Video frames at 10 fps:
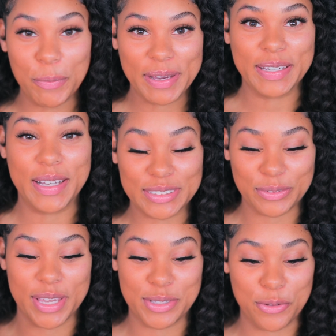Oh my gosh.
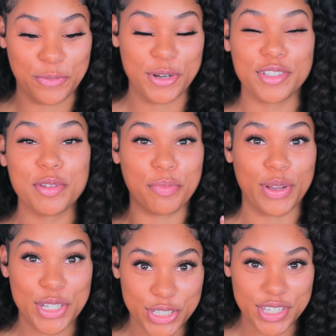Okay, so first
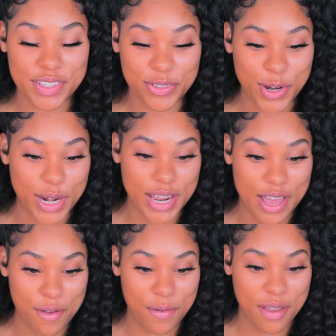impressions right
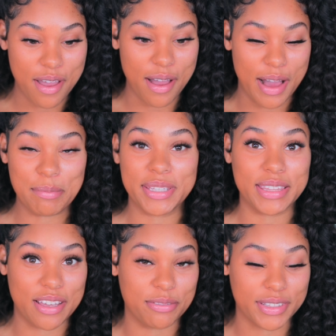now, I'm
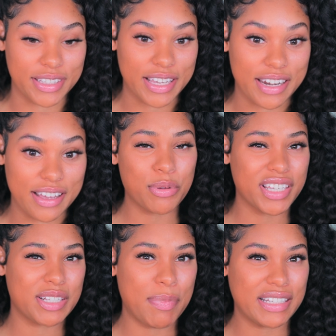in love with it. I
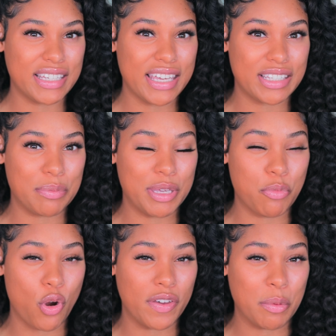was expecting it to be
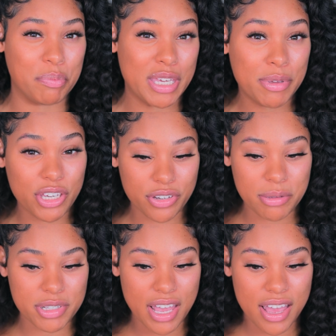more on the BB
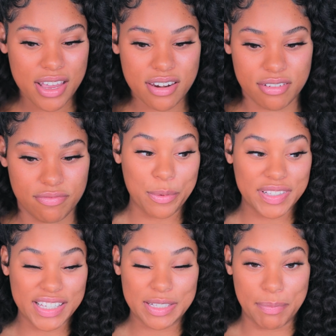cream side. I
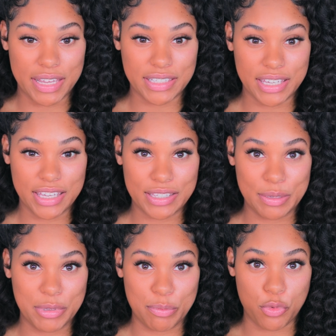was expecting it
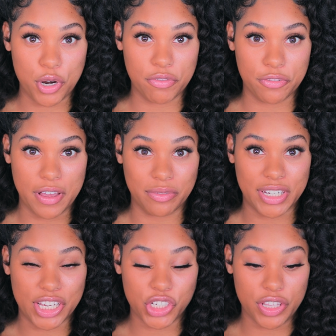to be more of a
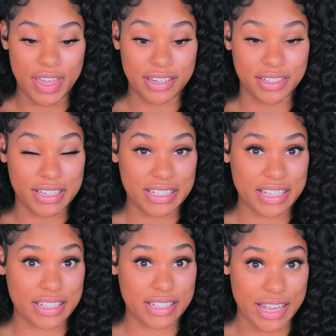foundation that
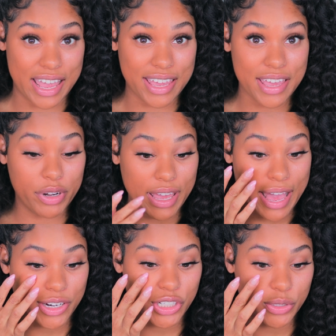doesn't set, but it
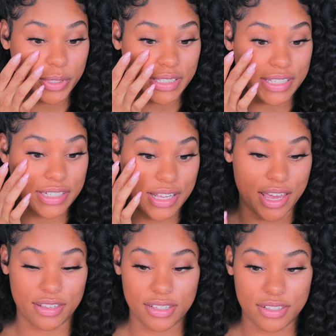actually
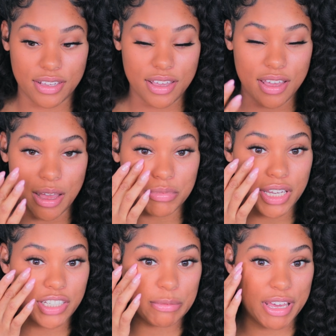sets. I'm
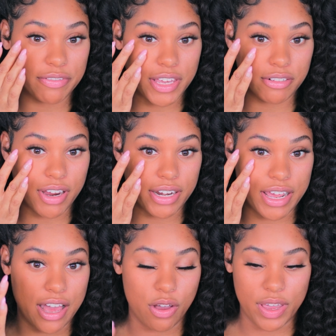touching my face right
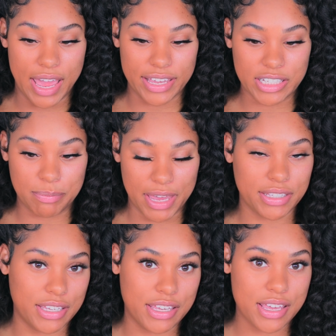now and I
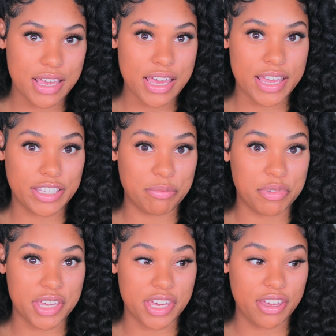expected it to
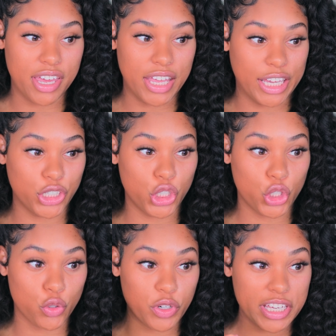be
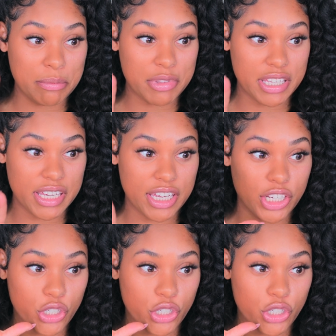extremely